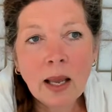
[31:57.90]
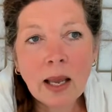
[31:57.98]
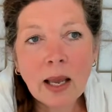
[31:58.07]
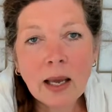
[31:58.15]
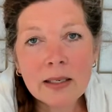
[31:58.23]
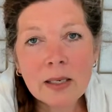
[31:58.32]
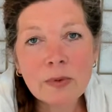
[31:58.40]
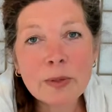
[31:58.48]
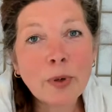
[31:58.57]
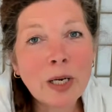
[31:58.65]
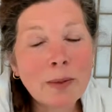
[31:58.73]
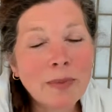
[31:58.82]
And it was
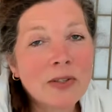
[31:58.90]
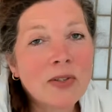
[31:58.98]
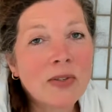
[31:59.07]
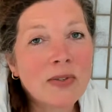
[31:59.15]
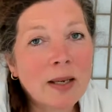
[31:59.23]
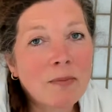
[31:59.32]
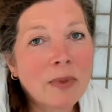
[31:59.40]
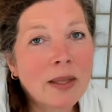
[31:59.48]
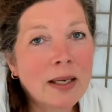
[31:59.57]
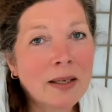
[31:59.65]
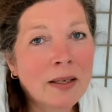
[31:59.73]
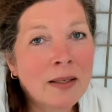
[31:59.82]
pretty much the same
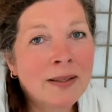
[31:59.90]
thing,